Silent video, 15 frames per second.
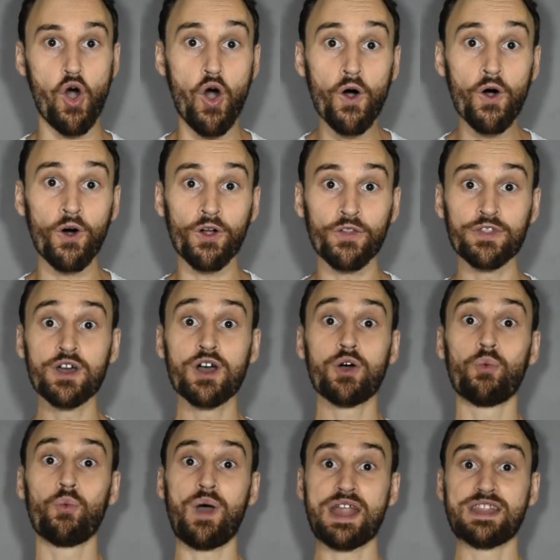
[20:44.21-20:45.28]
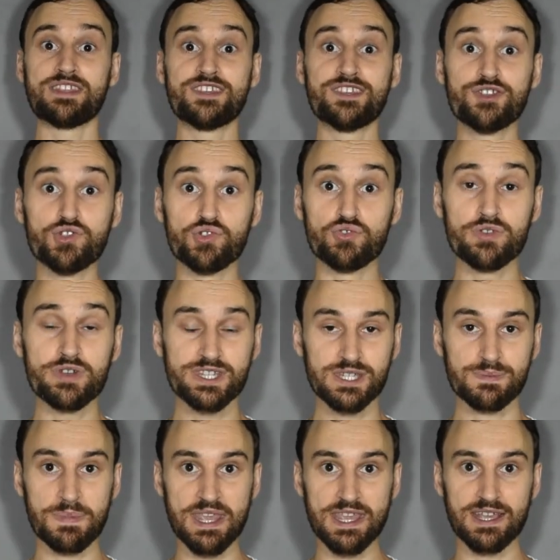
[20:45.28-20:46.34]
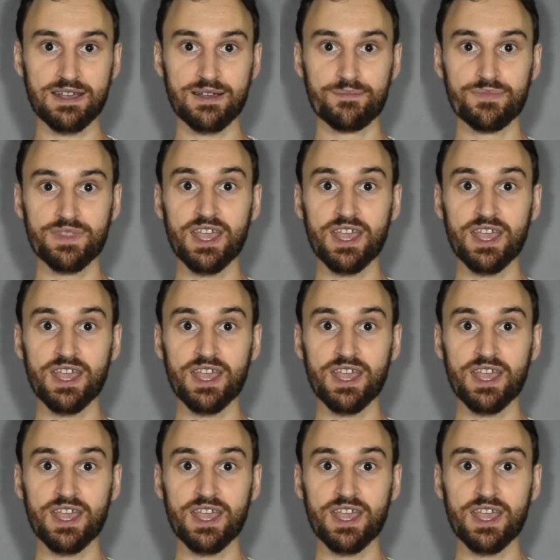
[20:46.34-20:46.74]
on when you speak.